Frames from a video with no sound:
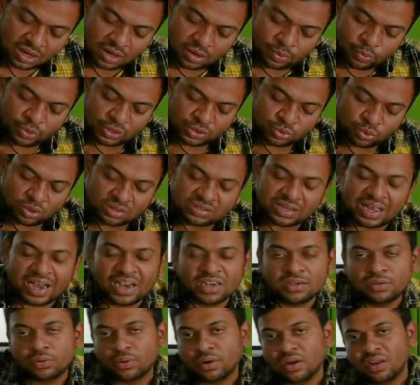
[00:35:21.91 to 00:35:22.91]
which was
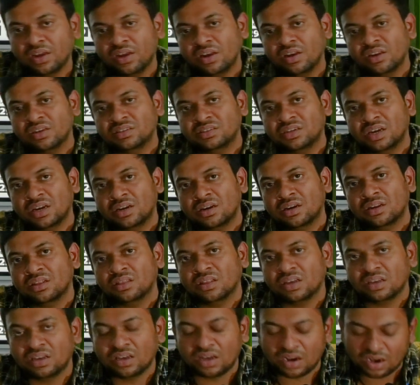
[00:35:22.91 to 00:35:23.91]
actually initiated in
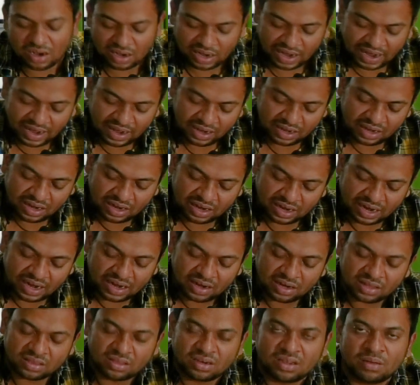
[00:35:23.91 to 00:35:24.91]
the year
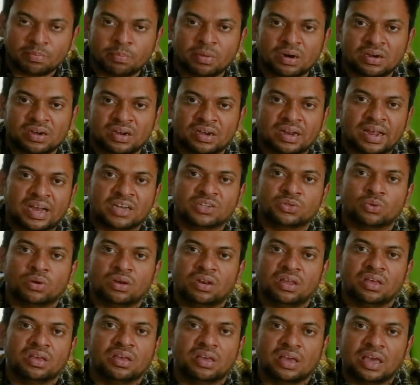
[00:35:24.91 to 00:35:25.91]
1993, but it
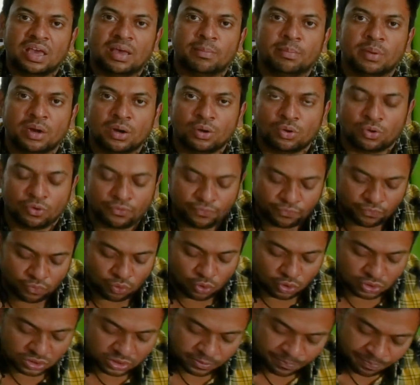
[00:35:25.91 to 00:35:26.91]
actually came into
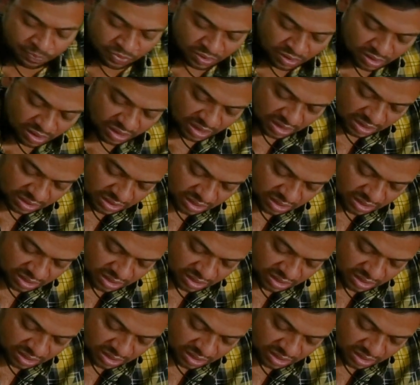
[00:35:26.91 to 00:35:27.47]
force in